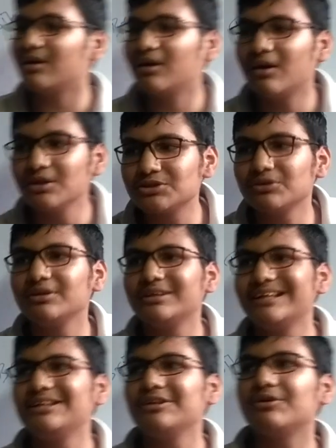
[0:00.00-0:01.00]
did not
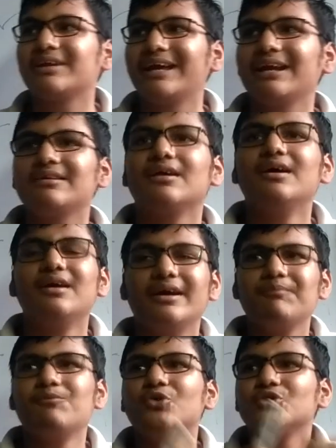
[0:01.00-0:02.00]
get most
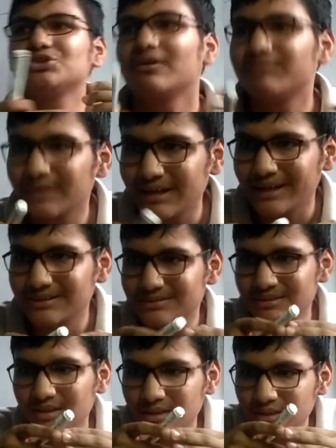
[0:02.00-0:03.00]
of the rights.
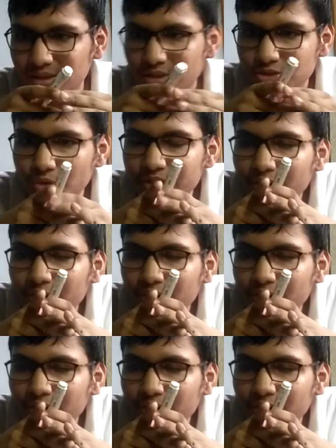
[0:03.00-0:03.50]
So they also